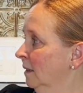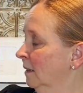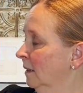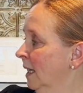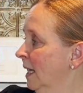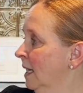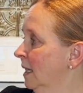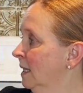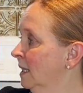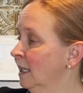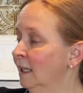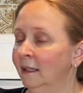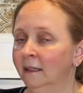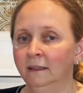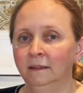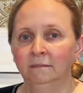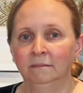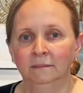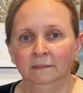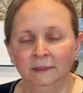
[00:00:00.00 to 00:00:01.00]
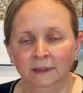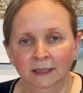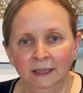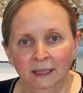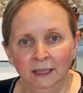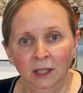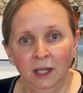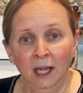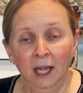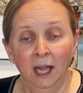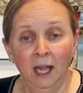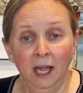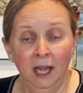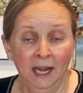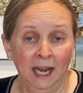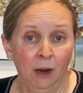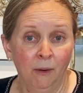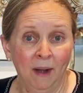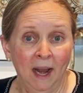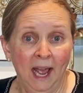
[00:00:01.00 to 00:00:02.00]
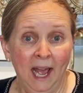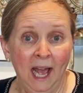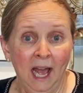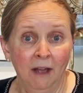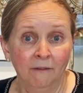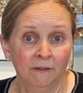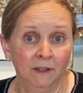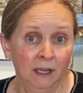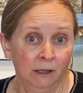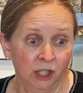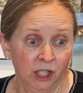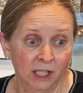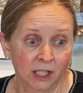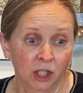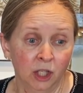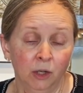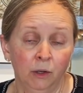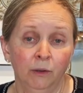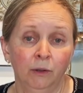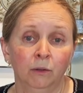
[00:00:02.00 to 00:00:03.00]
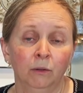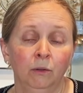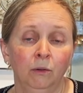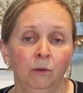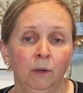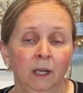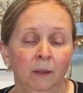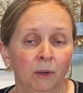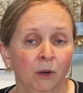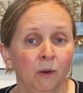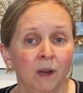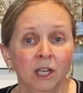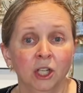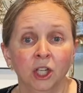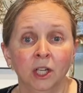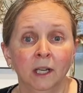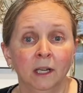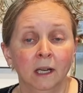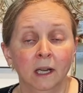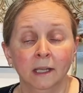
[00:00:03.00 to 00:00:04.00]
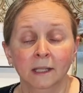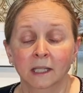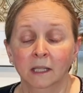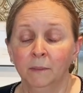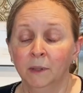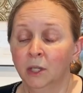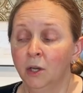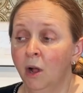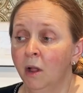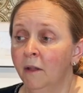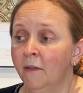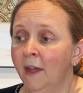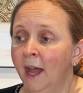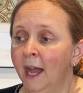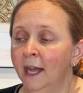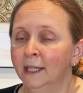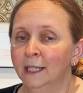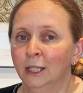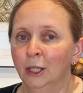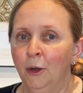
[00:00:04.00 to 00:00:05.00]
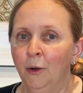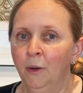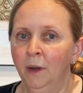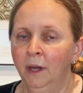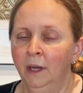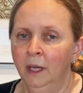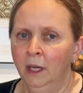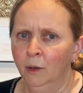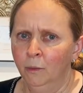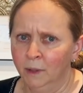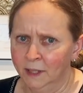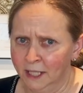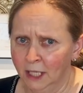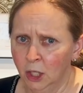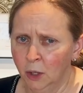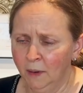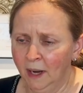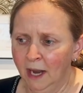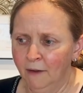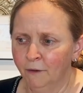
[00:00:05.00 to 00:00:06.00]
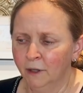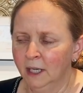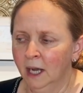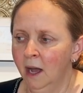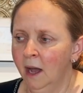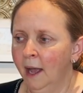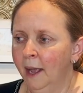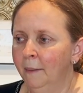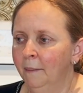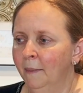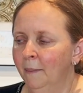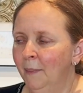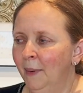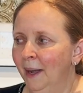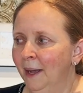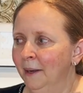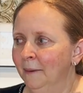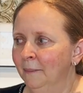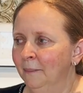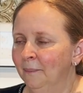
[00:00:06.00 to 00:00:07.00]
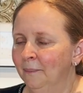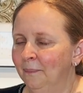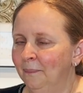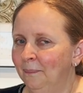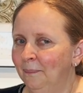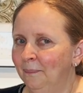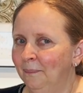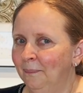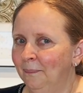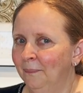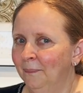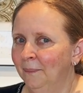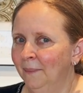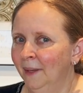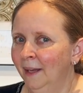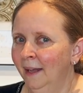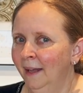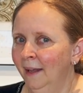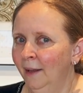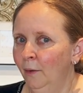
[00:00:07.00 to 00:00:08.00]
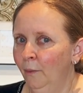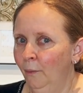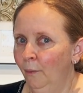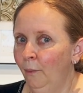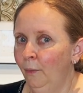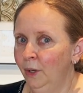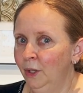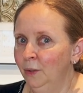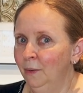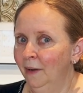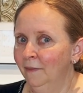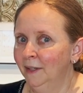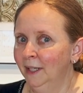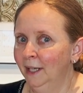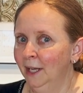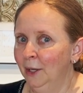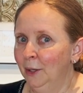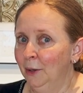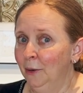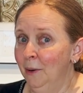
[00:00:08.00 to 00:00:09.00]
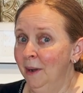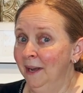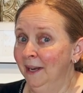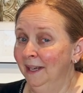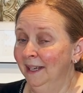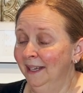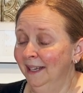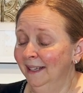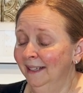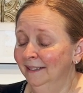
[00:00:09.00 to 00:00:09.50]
lands in an hour and a half. Now she has to go through immigration and customs and all of that, so we're still okay for time, but we do have to get going.